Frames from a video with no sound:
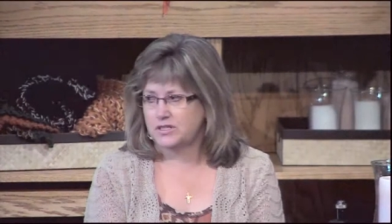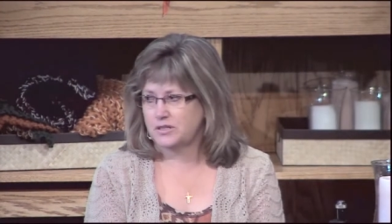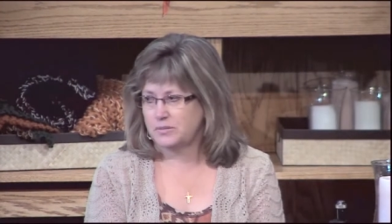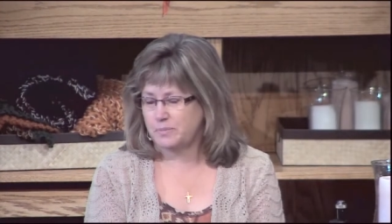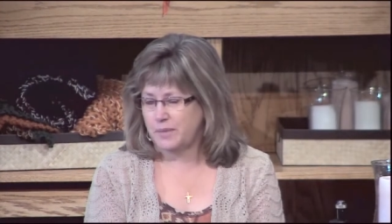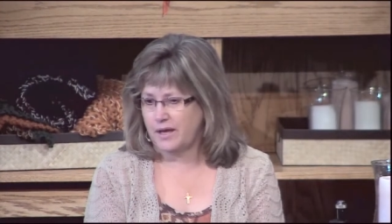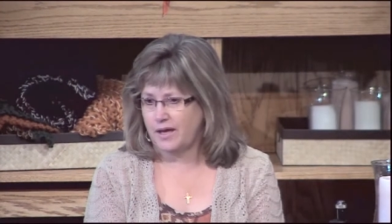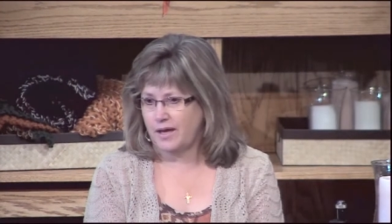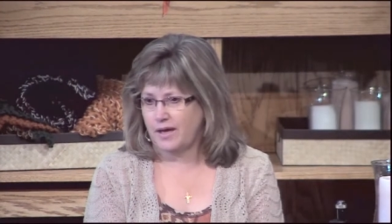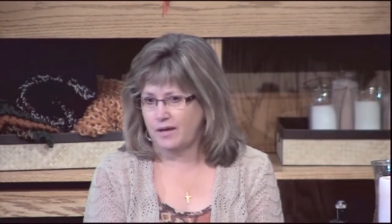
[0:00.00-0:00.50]

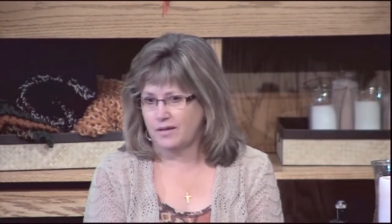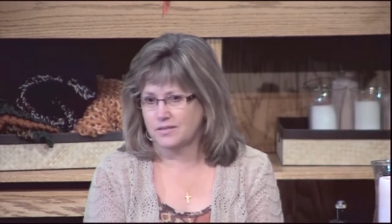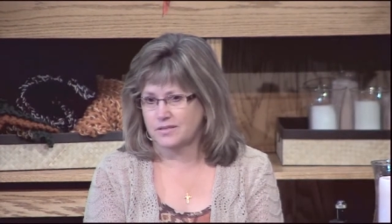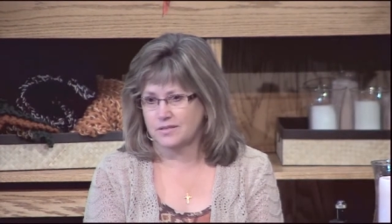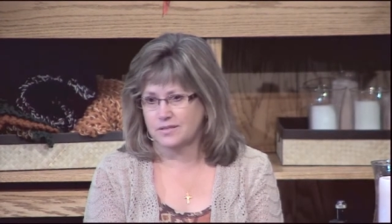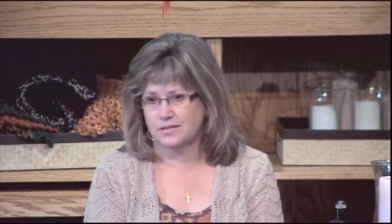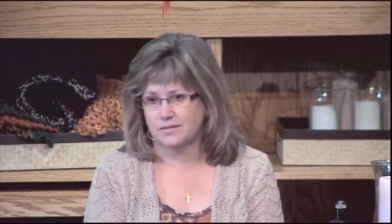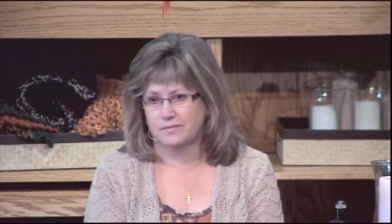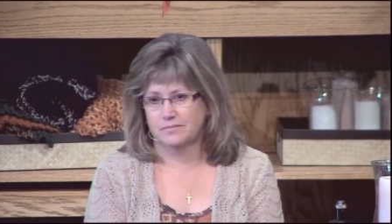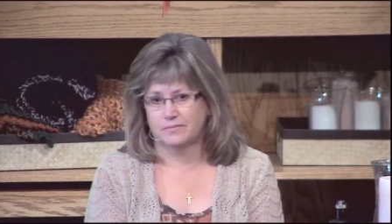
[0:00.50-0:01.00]

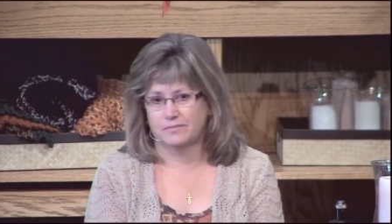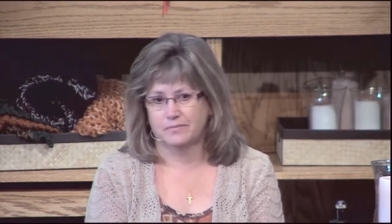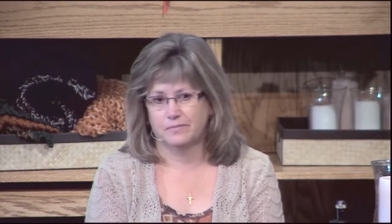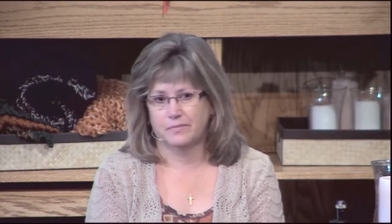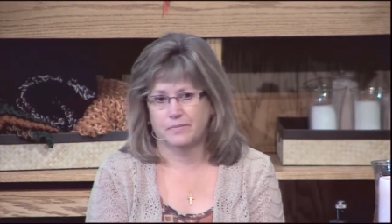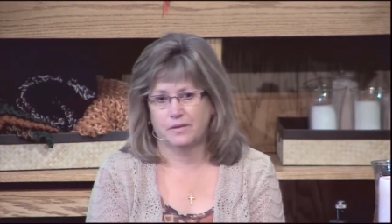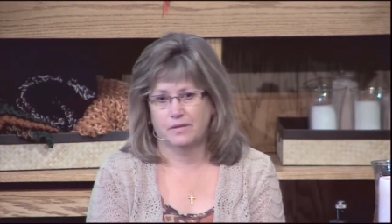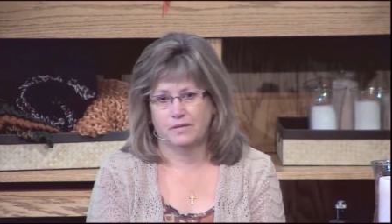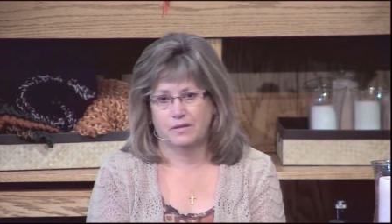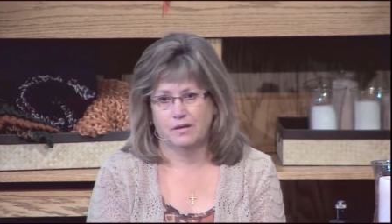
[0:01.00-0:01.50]
passed.
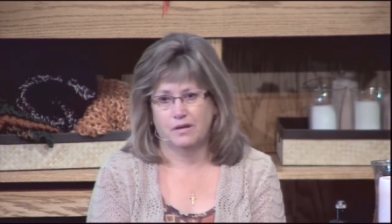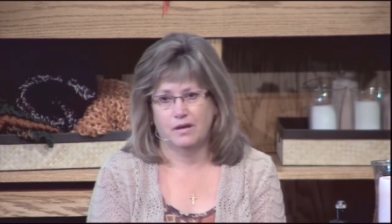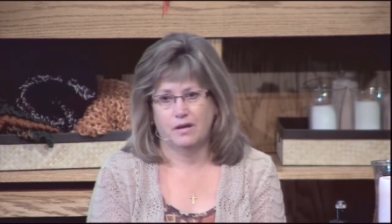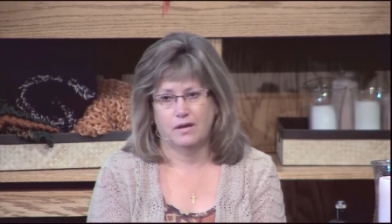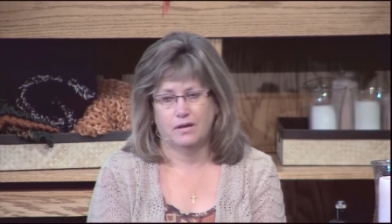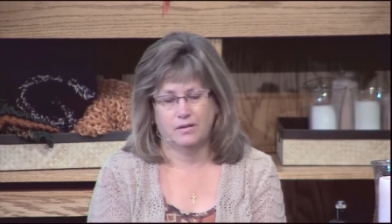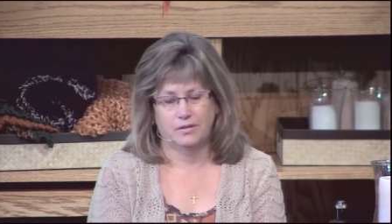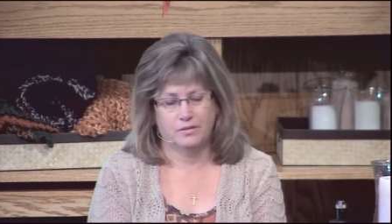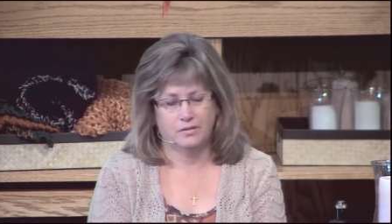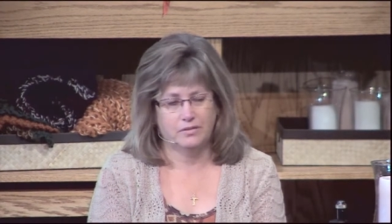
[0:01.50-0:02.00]

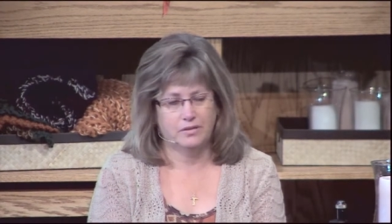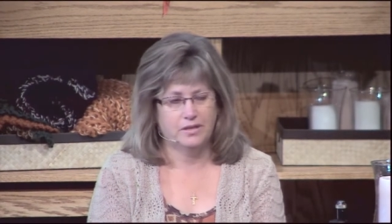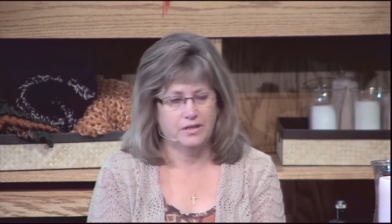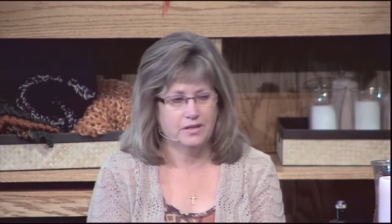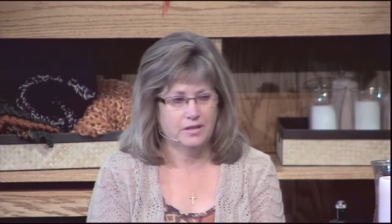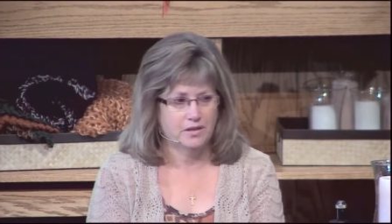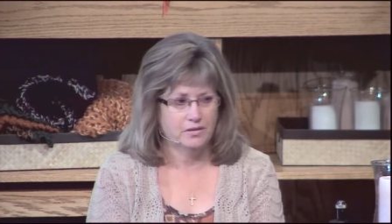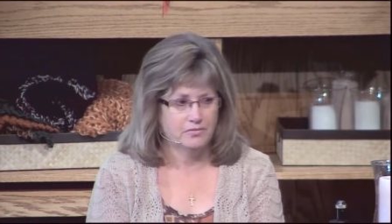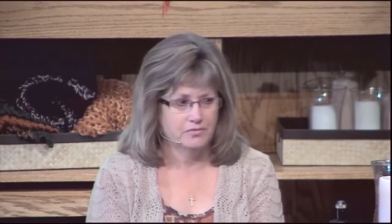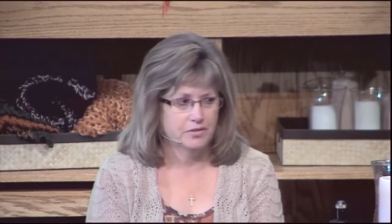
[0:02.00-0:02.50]
I know He
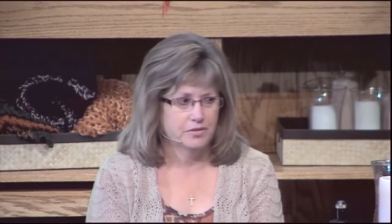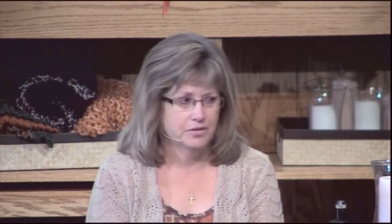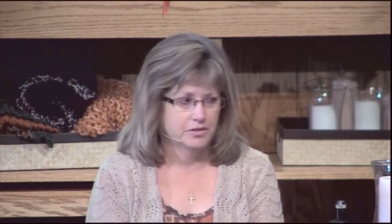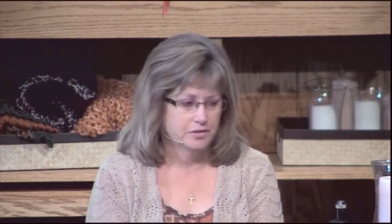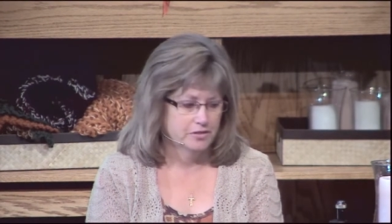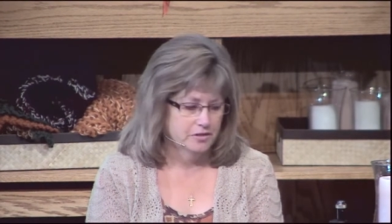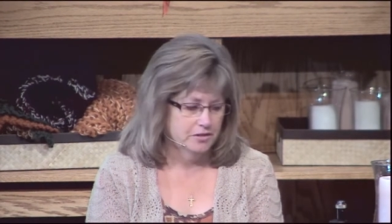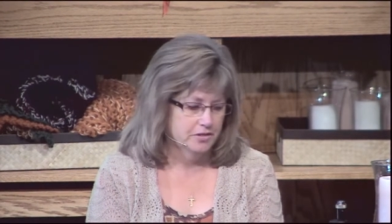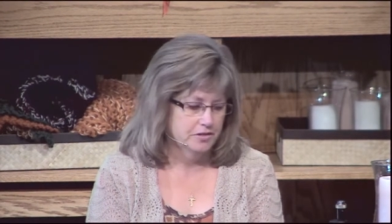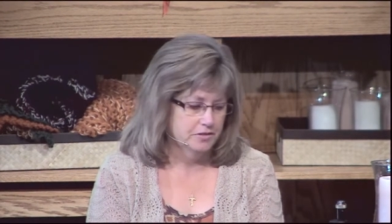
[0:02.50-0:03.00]

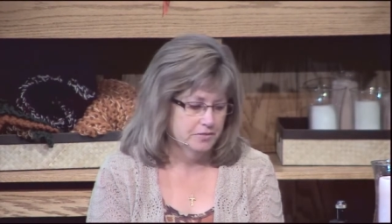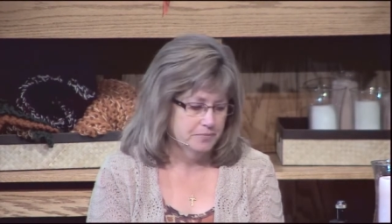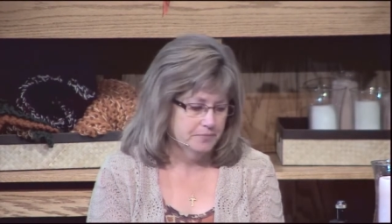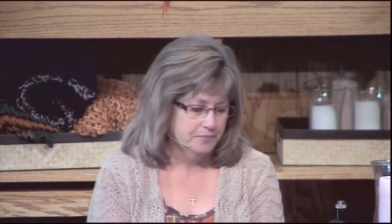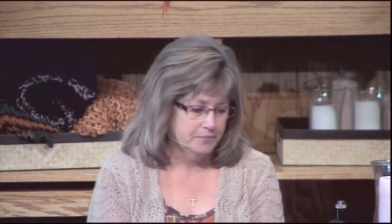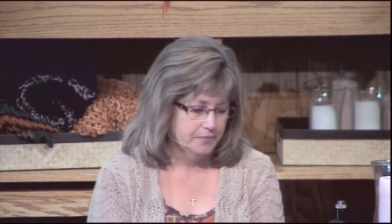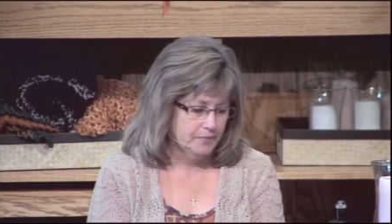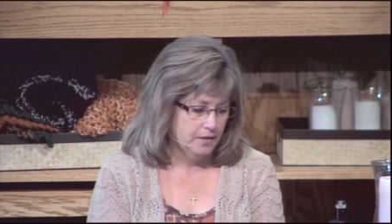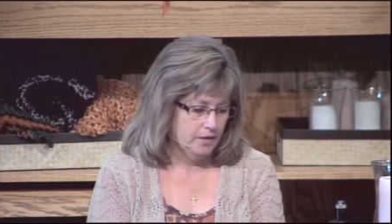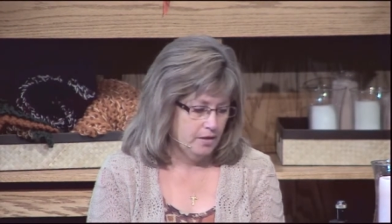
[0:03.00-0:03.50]
comforted her
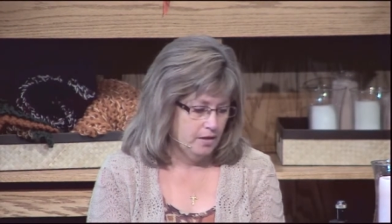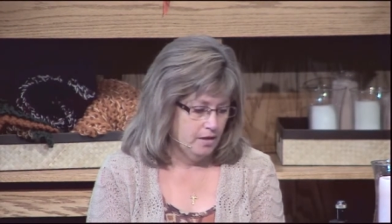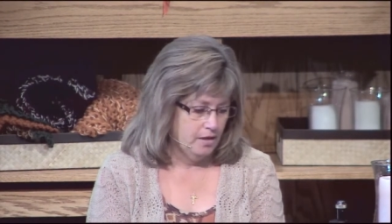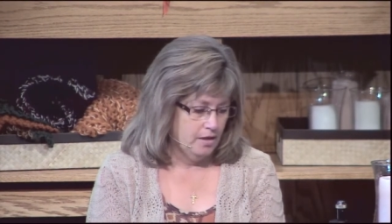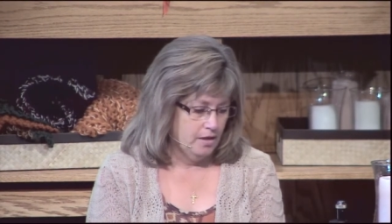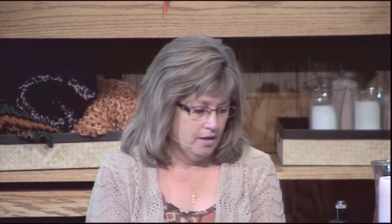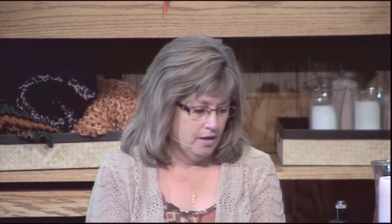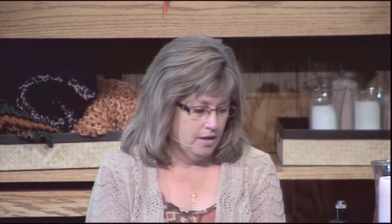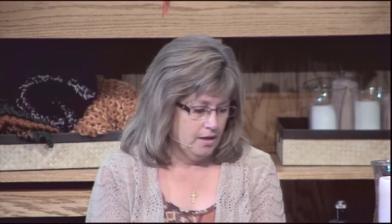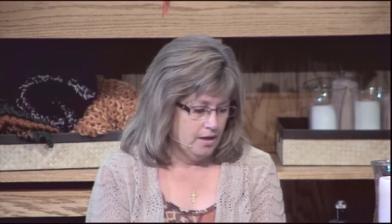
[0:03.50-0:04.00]

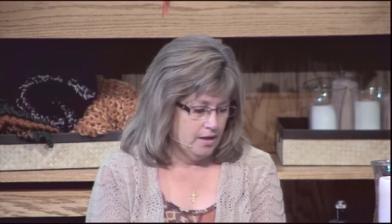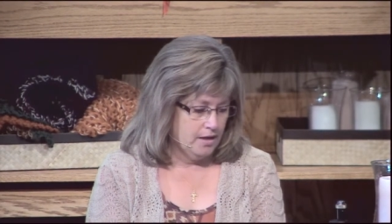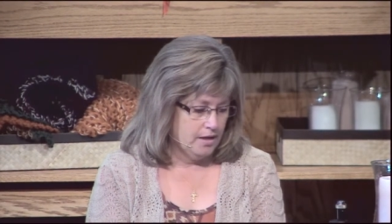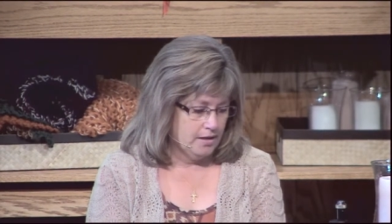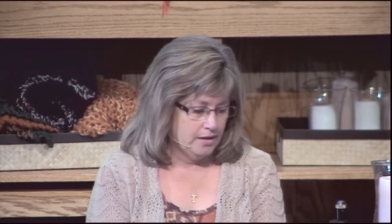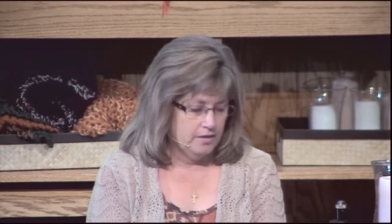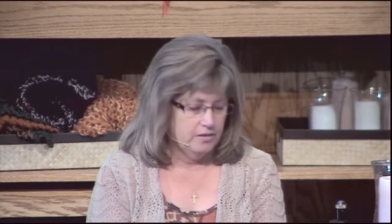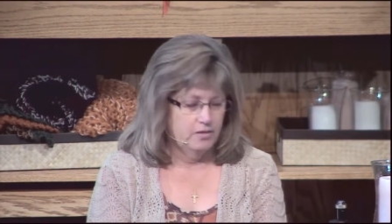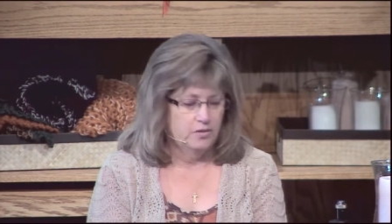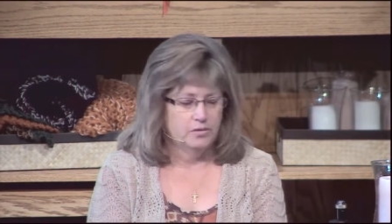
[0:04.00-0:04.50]

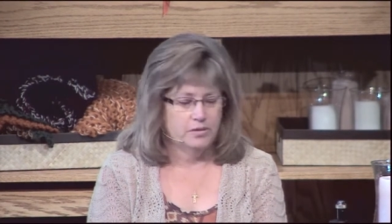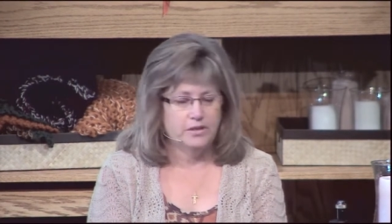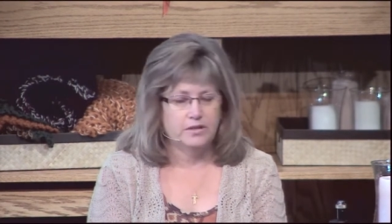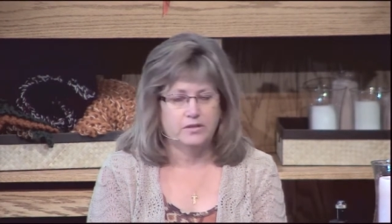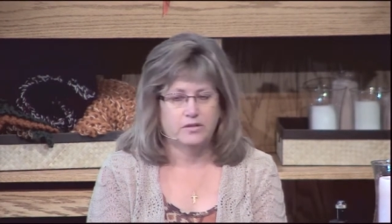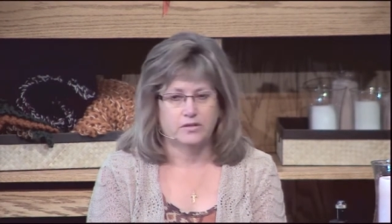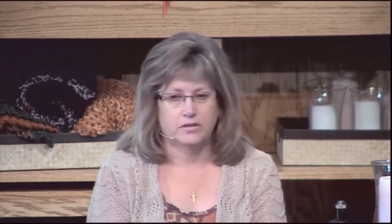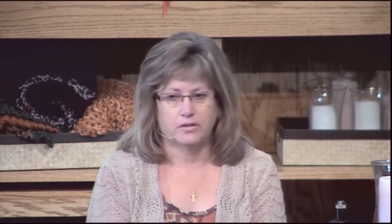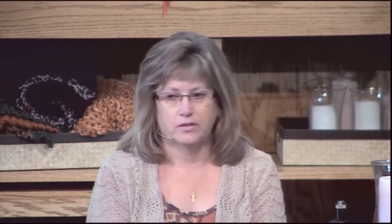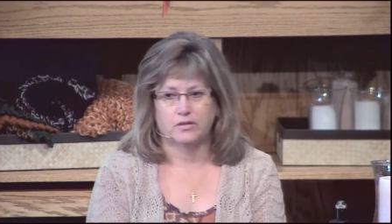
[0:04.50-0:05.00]
and I know He
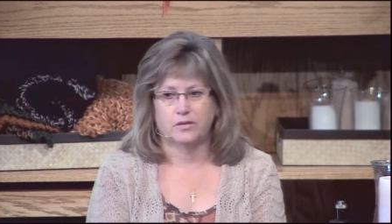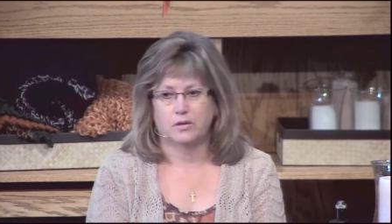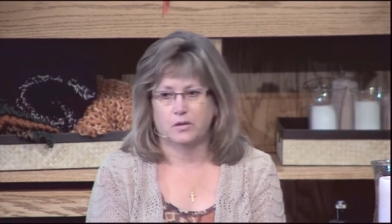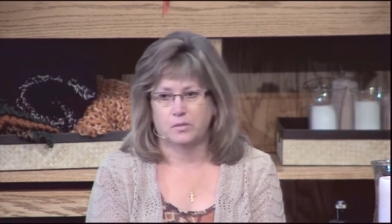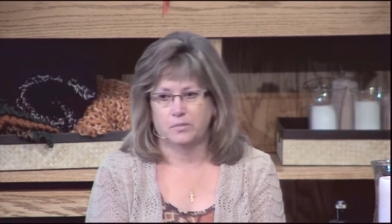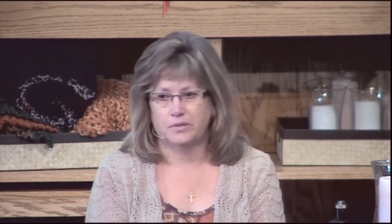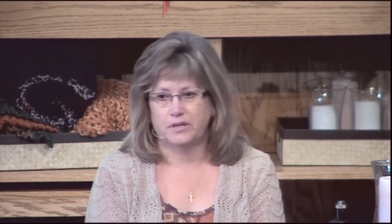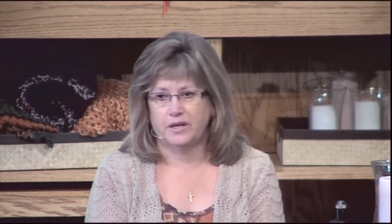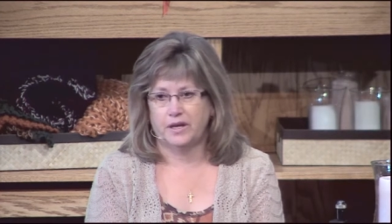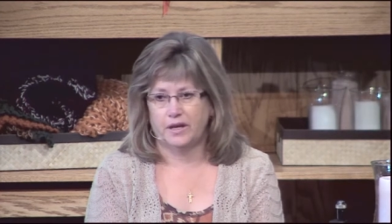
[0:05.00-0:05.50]
took her
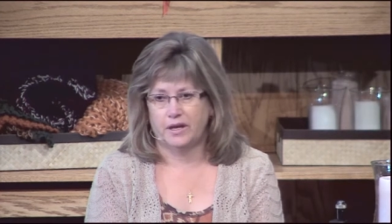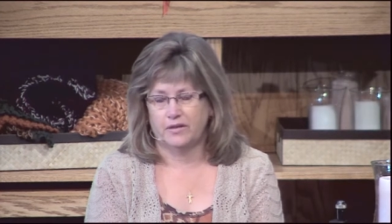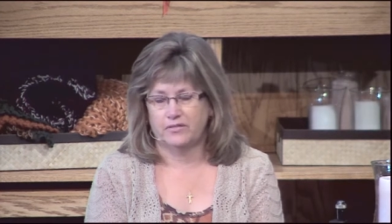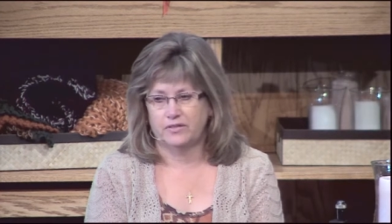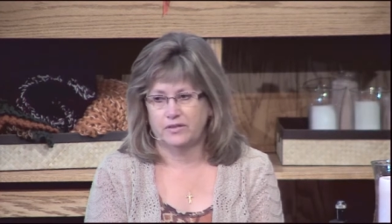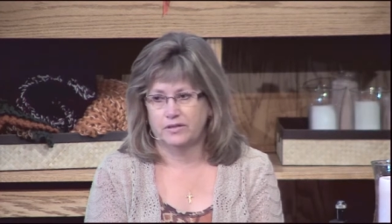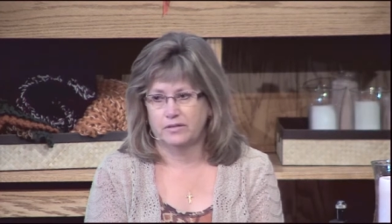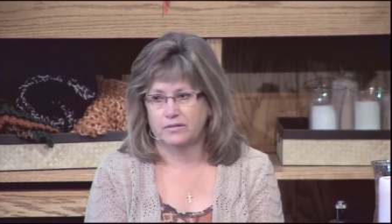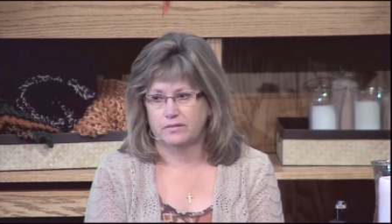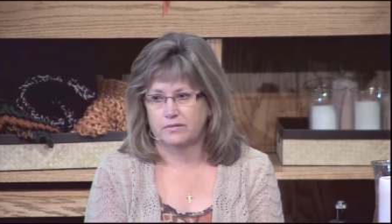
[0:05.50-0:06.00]
home to
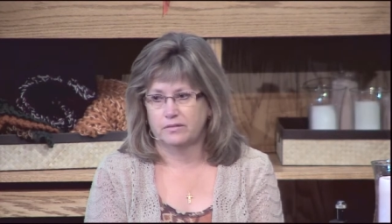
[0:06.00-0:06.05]
heaven.